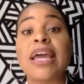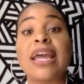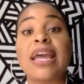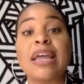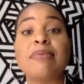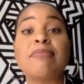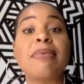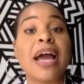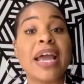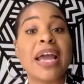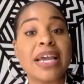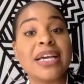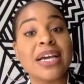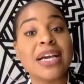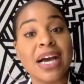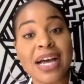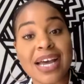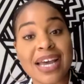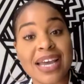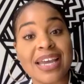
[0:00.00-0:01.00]
in my
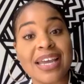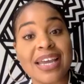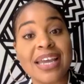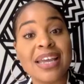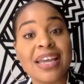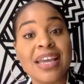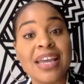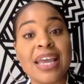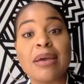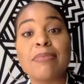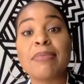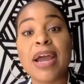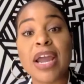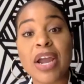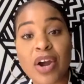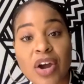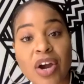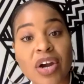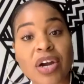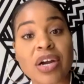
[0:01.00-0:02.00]
gut, in my
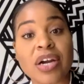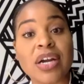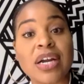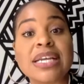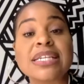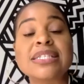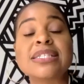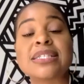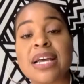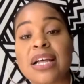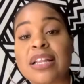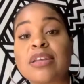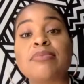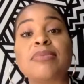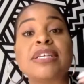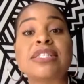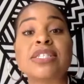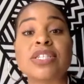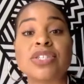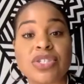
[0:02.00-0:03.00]
heart, it's telling me
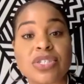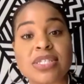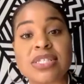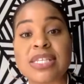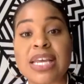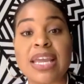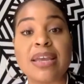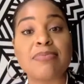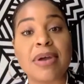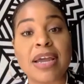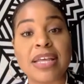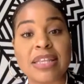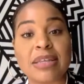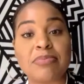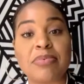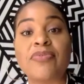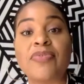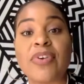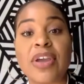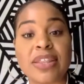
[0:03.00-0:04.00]
to just take my leap
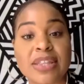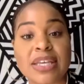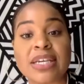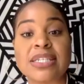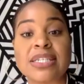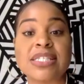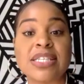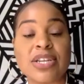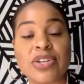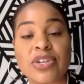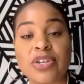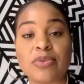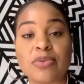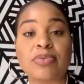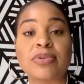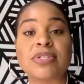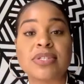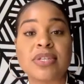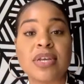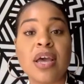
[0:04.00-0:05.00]
of faith and continue to
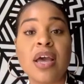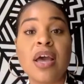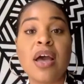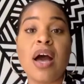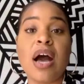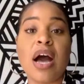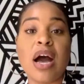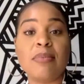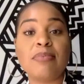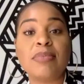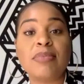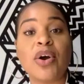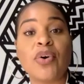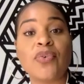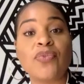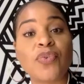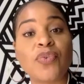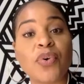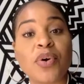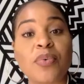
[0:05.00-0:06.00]
go
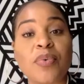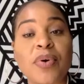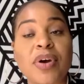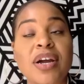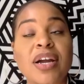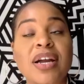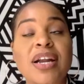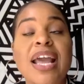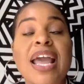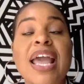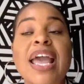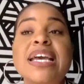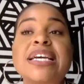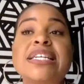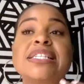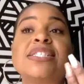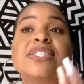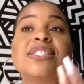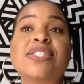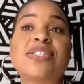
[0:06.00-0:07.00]
forward.
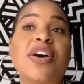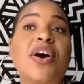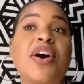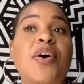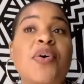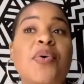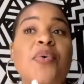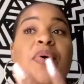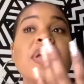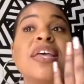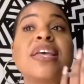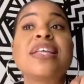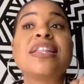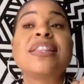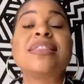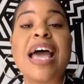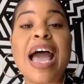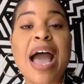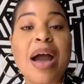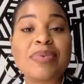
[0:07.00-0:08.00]
And so
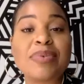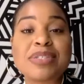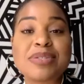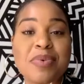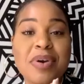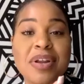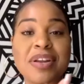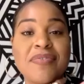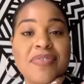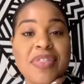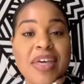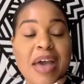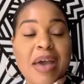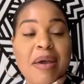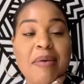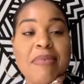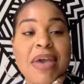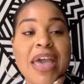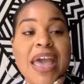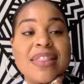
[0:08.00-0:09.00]
that was one of
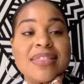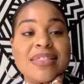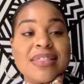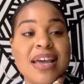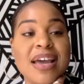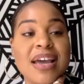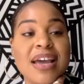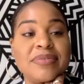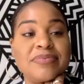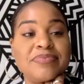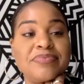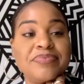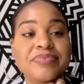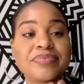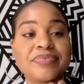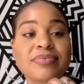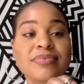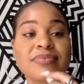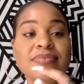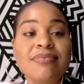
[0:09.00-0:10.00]
them. And then
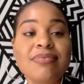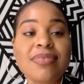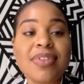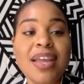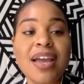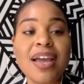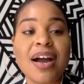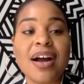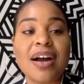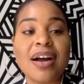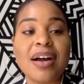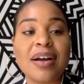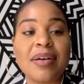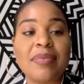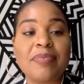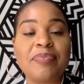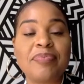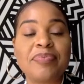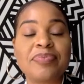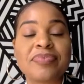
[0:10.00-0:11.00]

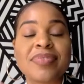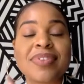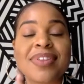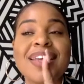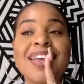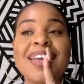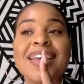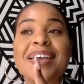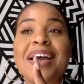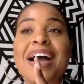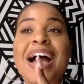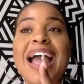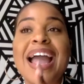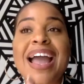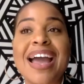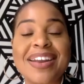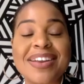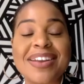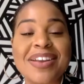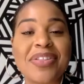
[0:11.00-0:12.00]
um, I
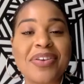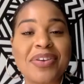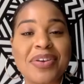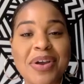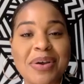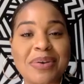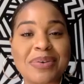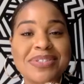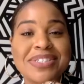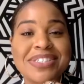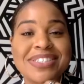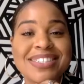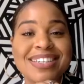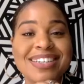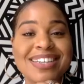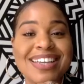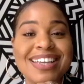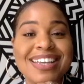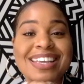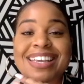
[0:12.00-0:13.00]
had another coach.
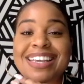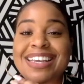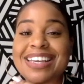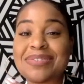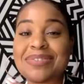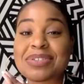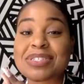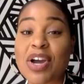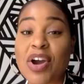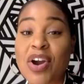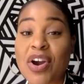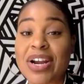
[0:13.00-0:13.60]
He was a hard